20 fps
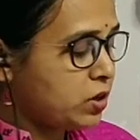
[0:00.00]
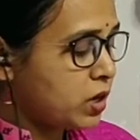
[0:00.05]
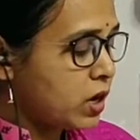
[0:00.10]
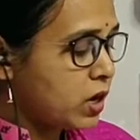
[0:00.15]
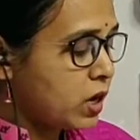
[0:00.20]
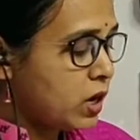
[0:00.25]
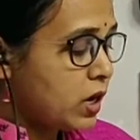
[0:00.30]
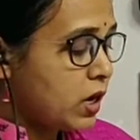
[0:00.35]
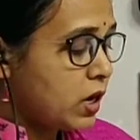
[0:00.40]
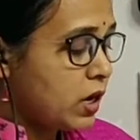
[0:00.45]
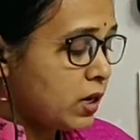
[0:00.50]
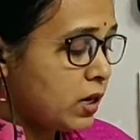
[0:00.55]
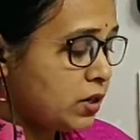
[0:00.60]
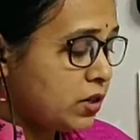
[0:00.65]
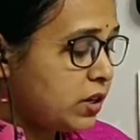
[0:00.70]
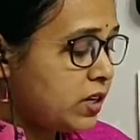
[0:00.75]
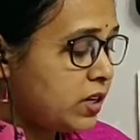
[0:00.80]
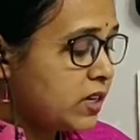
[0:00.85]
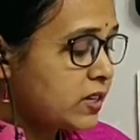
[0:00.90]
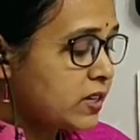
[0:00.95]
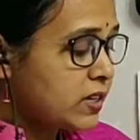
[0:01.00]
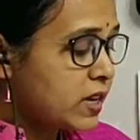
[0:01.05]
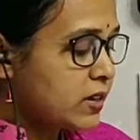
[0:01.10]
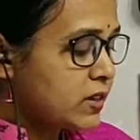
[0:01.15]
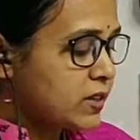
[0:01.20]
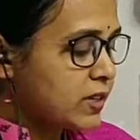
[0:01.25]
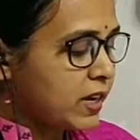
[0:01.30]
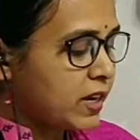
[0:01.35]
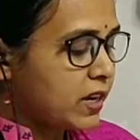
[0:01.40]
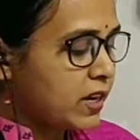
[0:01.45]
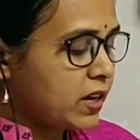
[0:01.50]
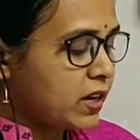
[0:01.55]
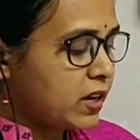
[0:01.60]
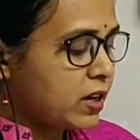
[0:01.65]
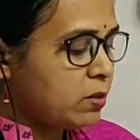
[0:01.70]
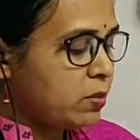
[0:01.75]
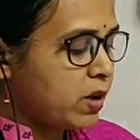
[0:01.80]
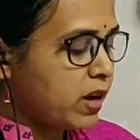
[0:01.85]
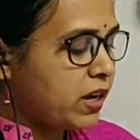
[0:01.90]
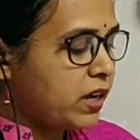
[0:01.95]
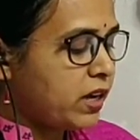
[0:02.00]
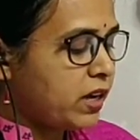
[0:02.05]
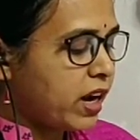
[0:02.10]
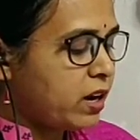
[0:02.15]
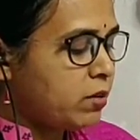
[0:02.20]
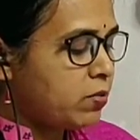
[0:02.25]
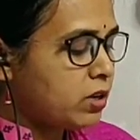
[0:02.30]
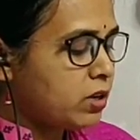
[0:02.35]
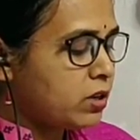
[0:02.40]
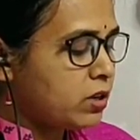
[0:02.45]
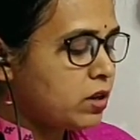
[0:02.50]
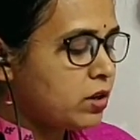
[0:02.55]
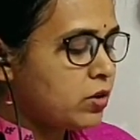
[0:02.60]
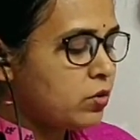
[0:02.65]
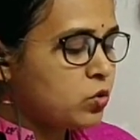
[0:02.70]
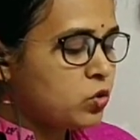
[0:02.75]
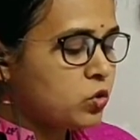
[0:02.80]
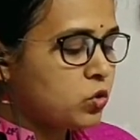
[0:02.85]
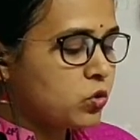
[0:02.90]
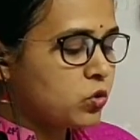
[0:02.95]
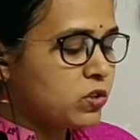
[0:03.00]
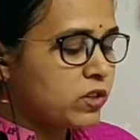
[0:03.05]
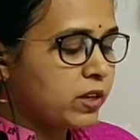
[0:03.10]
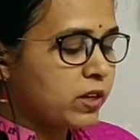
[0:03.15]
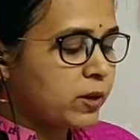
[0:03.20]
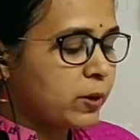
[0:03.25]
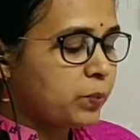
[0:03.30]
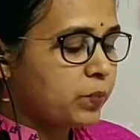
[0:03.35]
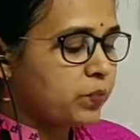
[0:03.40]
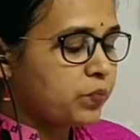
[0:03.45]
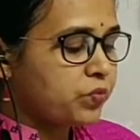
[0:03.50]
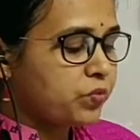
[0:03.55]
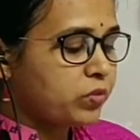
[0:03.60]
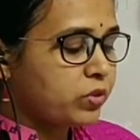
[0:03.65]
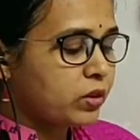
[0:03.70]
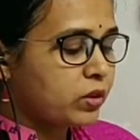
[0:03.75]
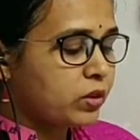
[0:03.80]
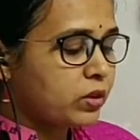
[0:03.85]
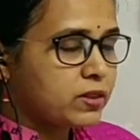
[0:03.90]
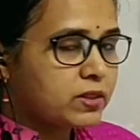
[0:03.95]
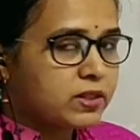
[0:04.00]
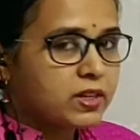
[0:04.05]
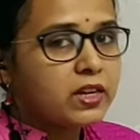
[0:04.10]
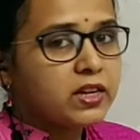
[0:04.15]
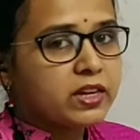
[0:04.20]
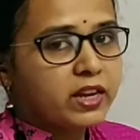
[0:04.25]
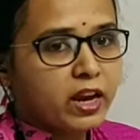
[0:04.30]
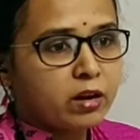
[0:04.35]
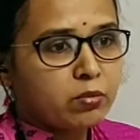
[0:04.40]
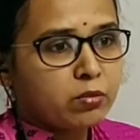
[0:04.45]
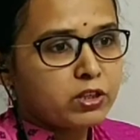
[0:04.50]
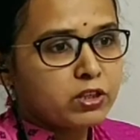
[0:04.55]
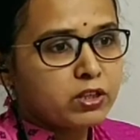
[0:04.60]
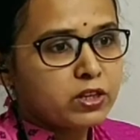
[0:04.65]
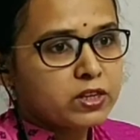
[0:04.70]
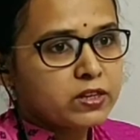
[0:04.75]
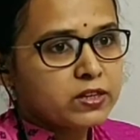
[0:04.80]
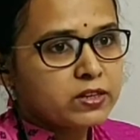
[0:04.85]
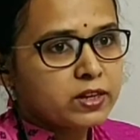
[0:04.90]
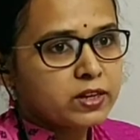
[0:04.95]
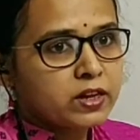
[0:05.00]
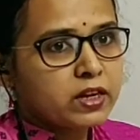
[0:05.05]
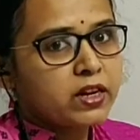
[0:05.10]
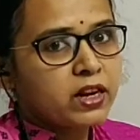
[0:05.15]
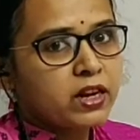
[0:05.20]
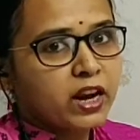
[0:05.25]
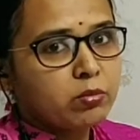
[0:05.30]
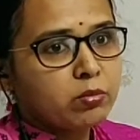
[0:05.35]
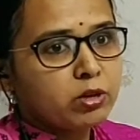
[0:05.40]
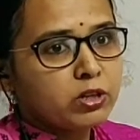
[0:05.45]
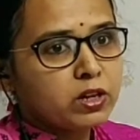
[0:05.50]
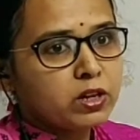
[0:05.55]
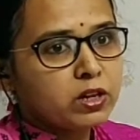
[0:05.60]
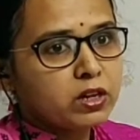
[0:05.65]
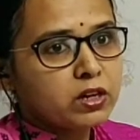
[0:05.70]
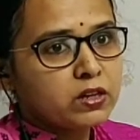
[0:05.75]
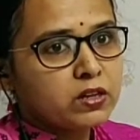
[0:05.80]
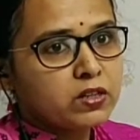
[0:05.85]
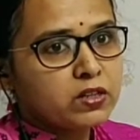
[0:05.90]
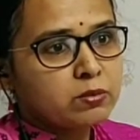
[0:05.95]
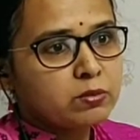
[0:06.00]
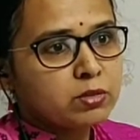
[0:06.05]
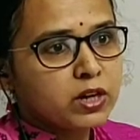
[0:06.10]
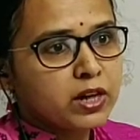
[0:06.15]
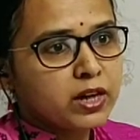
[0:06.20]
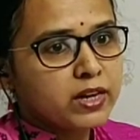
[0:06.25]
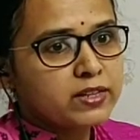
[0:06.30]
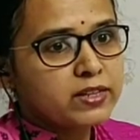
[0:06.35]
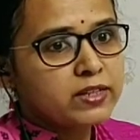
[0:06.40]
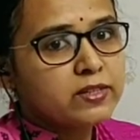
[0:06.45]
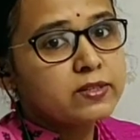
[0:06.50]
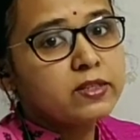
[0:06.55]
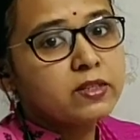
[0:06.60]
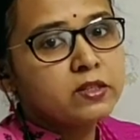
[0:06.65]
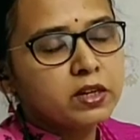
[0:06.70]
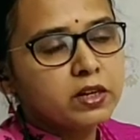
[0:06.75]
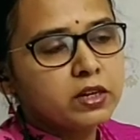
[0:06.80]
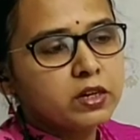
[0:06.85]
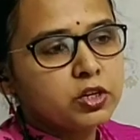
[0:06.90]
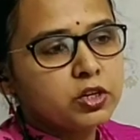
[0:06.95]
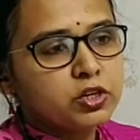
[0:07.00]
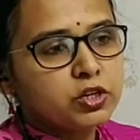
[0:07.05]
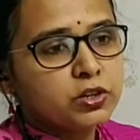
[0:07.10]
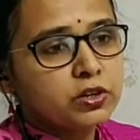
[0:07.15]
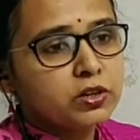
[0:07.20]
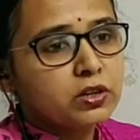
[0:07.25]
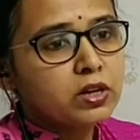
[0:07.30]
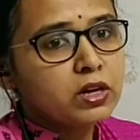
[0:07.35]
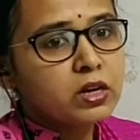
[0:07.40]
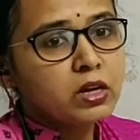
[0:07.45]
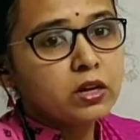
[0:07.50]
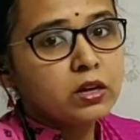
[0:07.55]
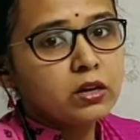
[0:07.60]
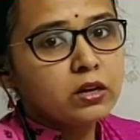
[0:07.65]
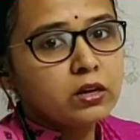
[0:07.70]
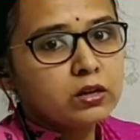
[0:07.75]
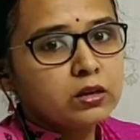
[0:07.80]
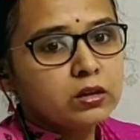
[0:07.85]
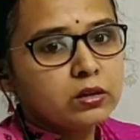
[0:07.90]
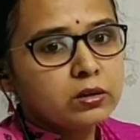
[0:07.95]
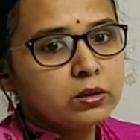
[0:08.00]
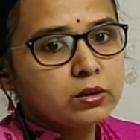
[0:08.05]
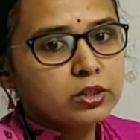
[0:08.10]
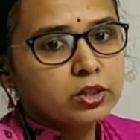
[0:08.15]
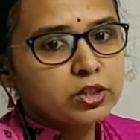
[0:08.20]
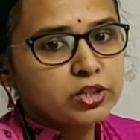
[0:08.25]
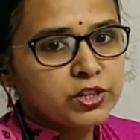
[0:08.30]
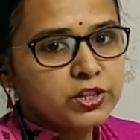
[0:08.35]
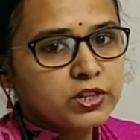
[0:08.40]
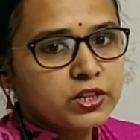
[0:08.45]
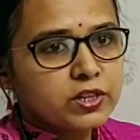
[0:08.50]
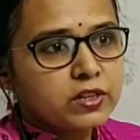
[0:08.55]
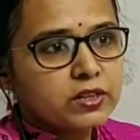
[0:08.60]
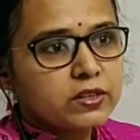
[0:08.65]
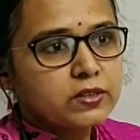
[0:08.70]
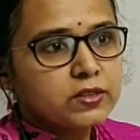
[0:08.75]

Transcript: Trees are sacred, my grandmother used to say. See, grandmother is there. Grandmother here symbolizes the tradition. She is the